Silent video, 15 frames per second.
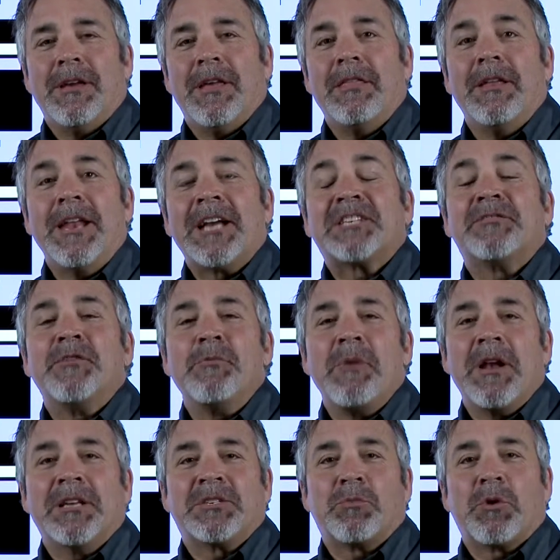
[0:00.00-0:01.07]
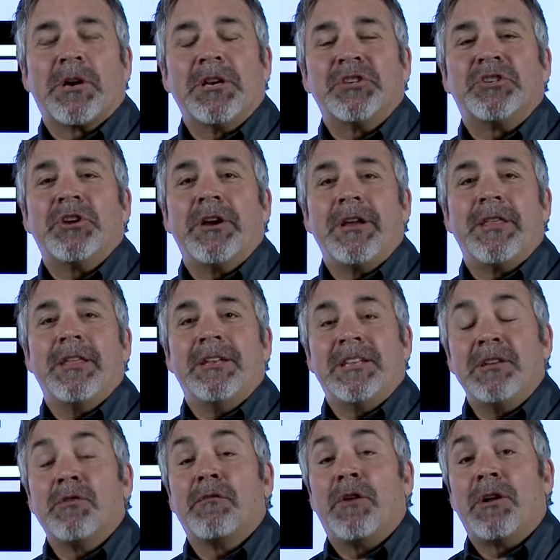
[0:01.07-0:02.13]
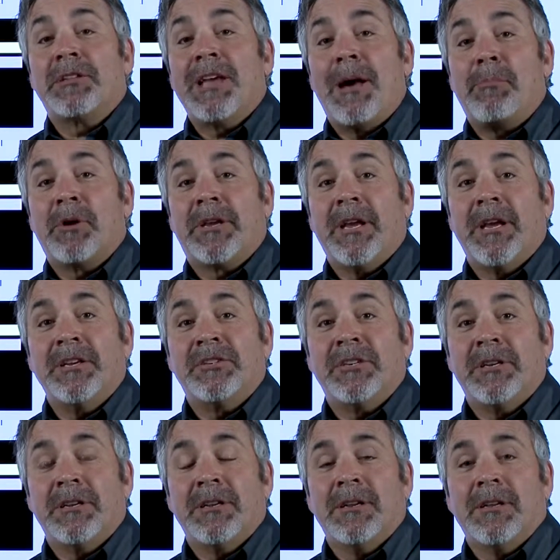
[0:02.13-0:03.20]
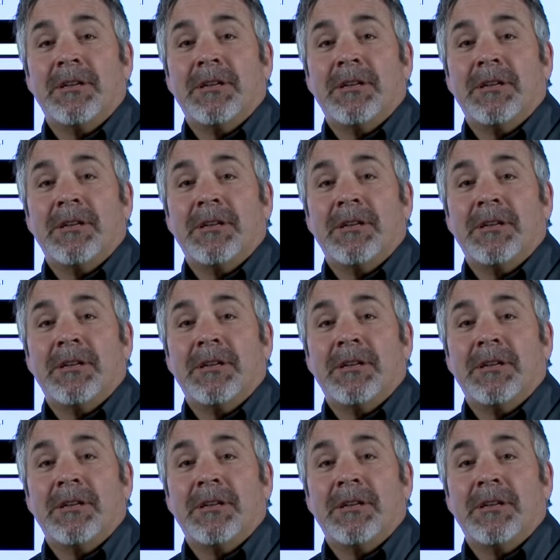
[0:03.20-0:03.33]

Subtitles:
In the next few minutes, we're going to show you the DealerVault application,